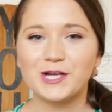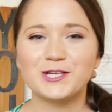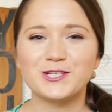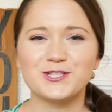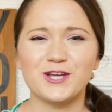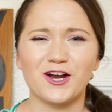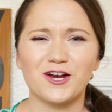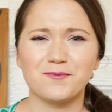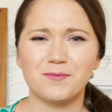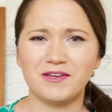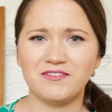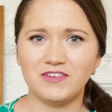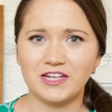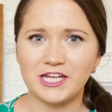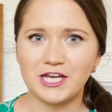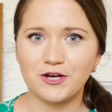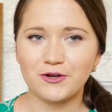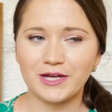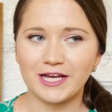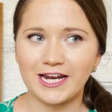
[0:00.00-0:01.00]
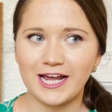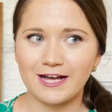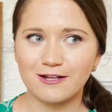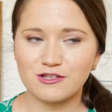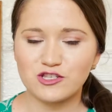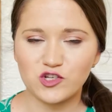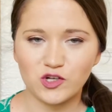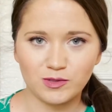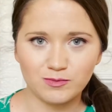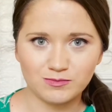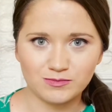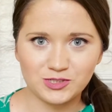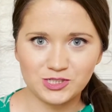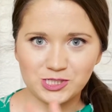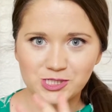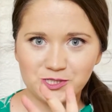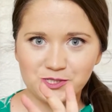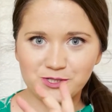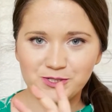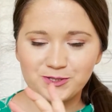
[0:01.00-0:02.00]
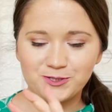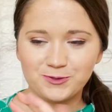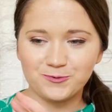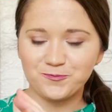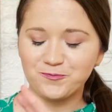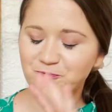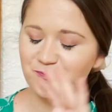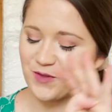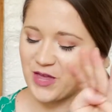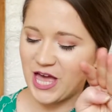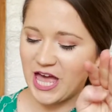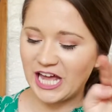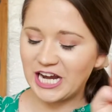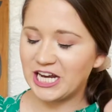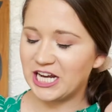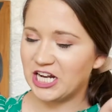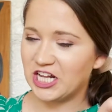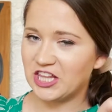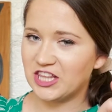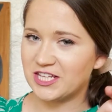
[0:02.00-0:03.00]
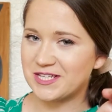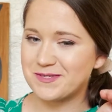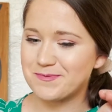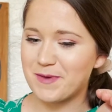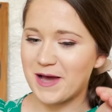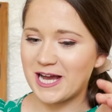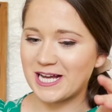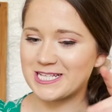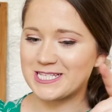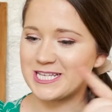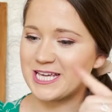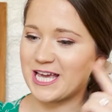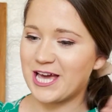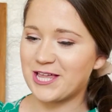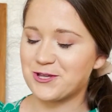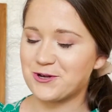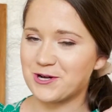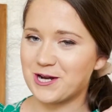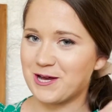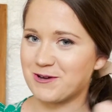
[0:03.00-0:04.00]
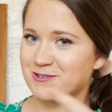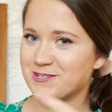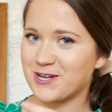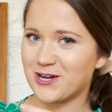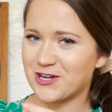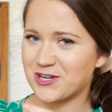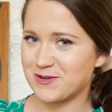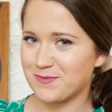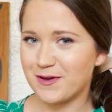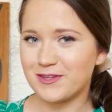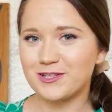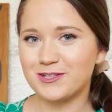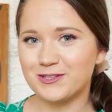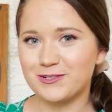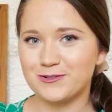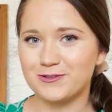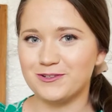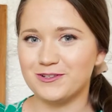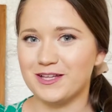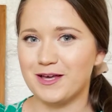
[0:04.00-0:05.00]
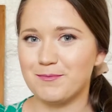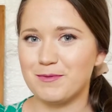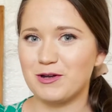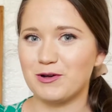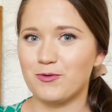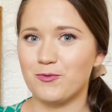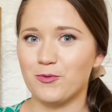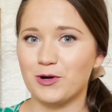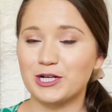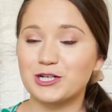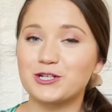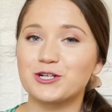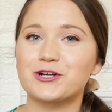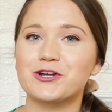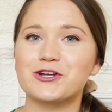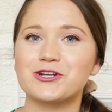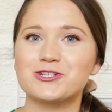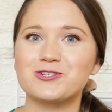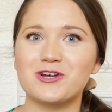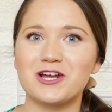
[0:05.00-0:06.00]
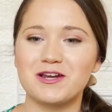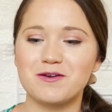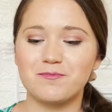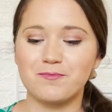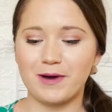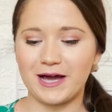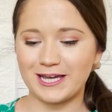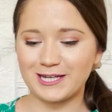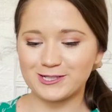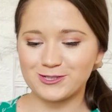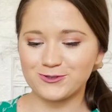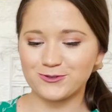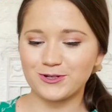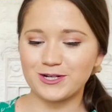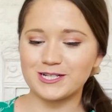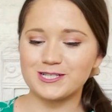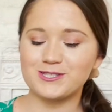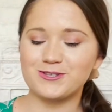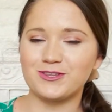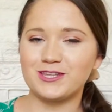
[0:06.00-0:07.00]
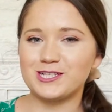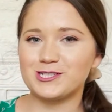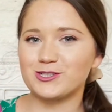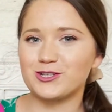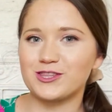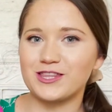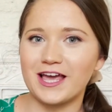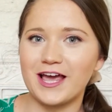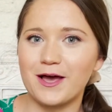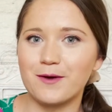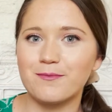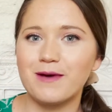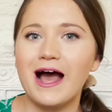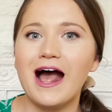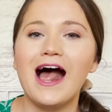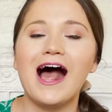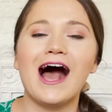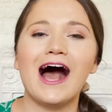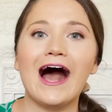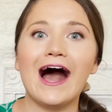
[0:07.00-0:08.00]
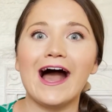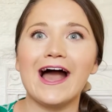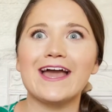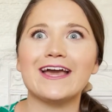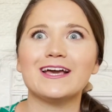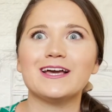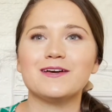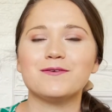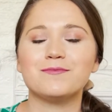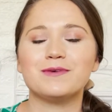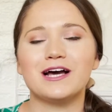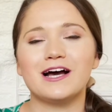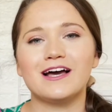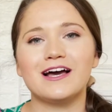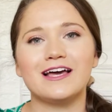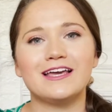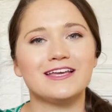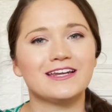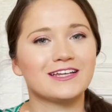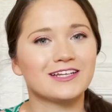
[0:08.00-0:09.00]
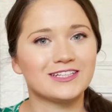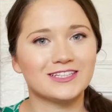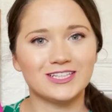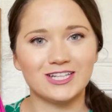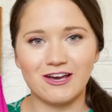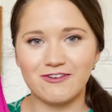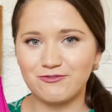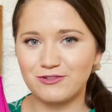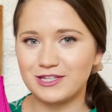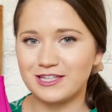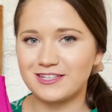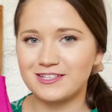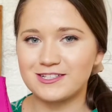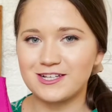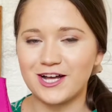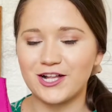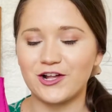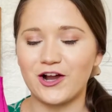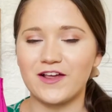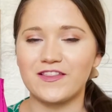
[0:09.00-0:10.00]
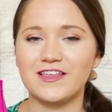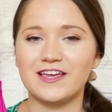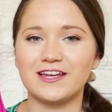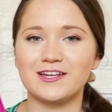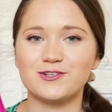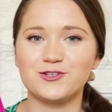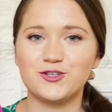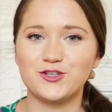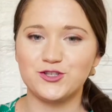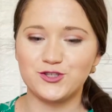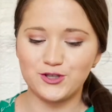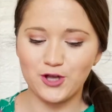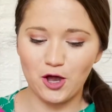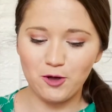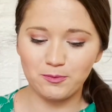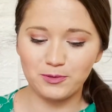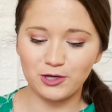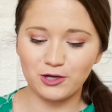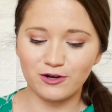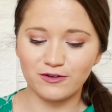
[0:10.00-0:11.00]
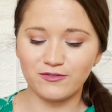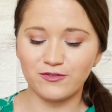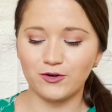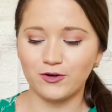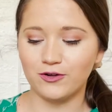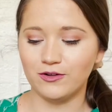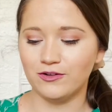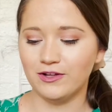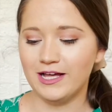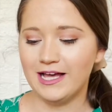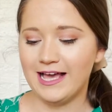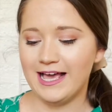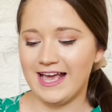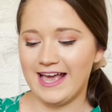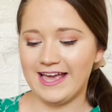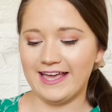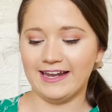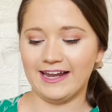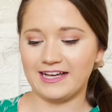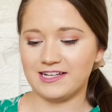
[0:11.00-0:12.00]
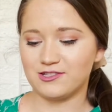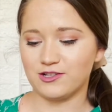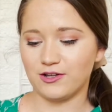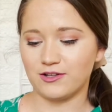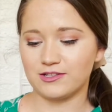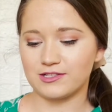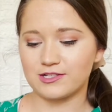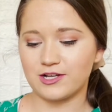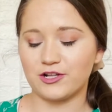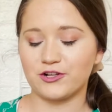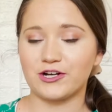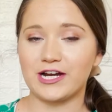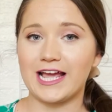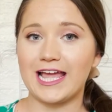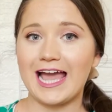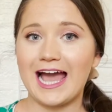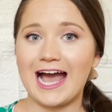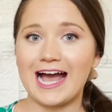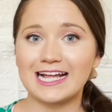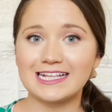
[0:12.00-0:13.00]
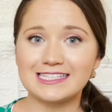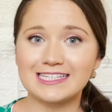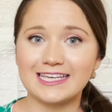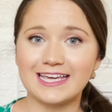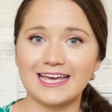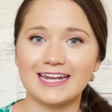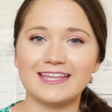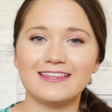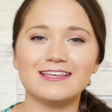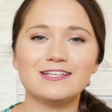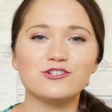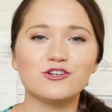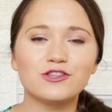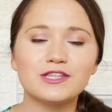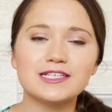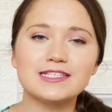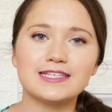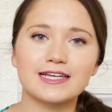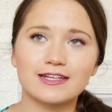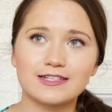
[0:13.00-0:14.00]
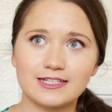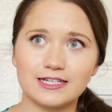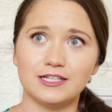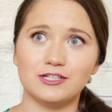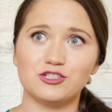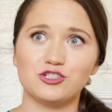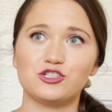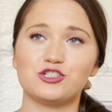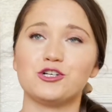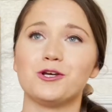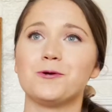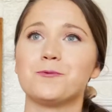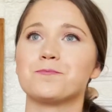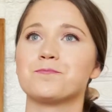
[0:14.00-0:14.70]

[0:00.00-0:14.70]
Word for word: Sorry, my video cut out, so I'm just editing this back together, and I was talking about the Lululemon Wonder Train bike shorts. So these are them. I am in love with this color. I think it is so beautiful, and I saw this color and I had to get it. These are the 6-inch.